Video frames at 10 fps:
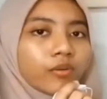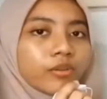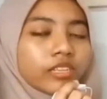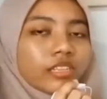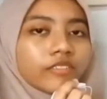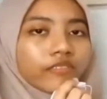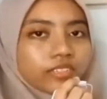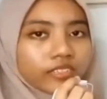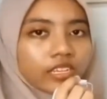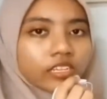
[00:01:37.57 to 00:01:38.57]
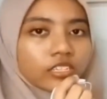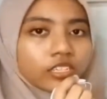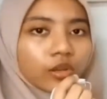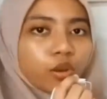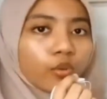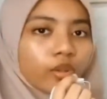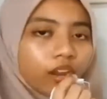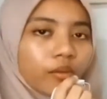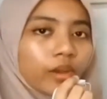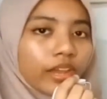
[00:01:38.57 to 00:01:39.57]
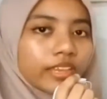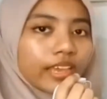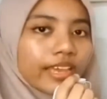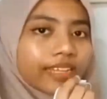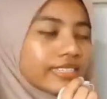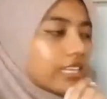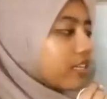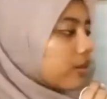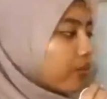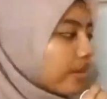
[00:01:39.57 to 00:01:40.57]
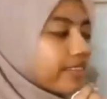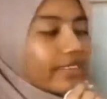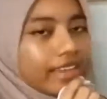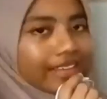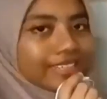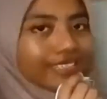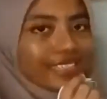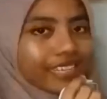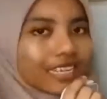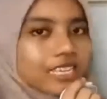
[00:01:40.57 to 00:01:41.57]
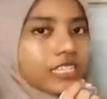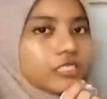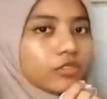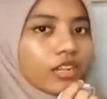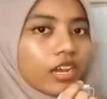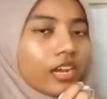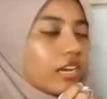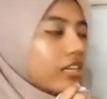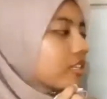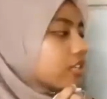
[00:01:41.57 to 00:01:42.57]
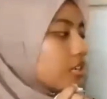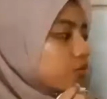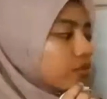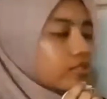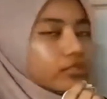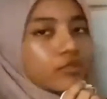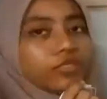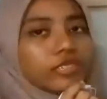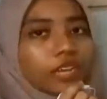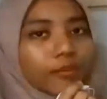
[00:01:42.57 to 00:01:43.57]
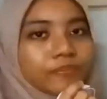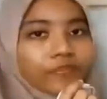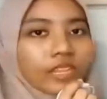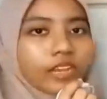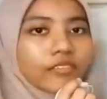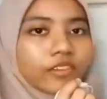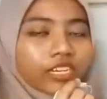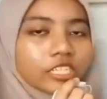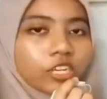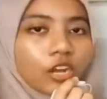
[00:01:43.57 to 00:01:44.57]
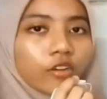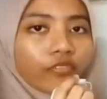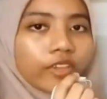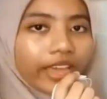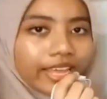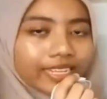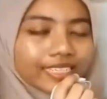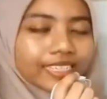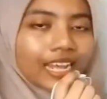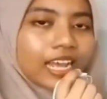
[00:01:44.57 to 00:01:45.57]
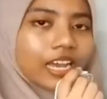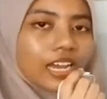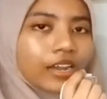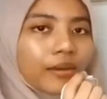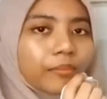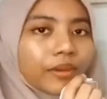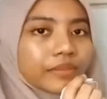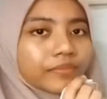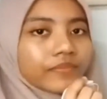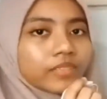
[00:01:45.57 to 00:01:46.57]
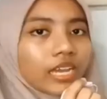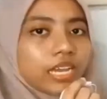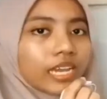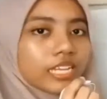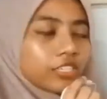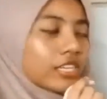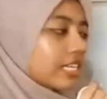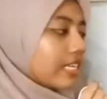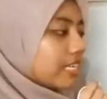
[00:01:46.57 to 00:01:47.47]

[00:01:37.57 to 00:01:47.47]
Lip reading: in differentiation we write y as dy dx to the equals to some function of x. But actually